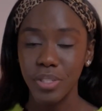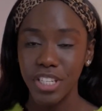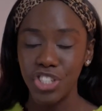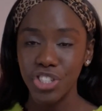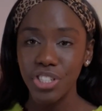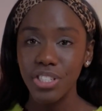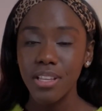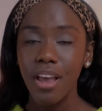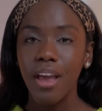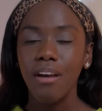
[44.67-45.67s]
relations
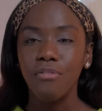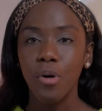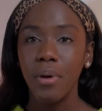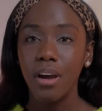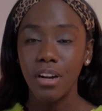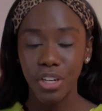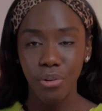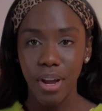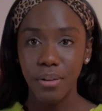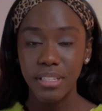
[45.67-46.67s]
for my
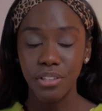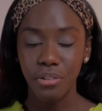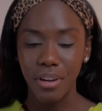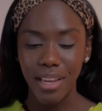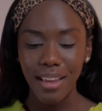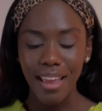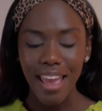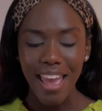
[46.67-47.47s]
undergraduate degree.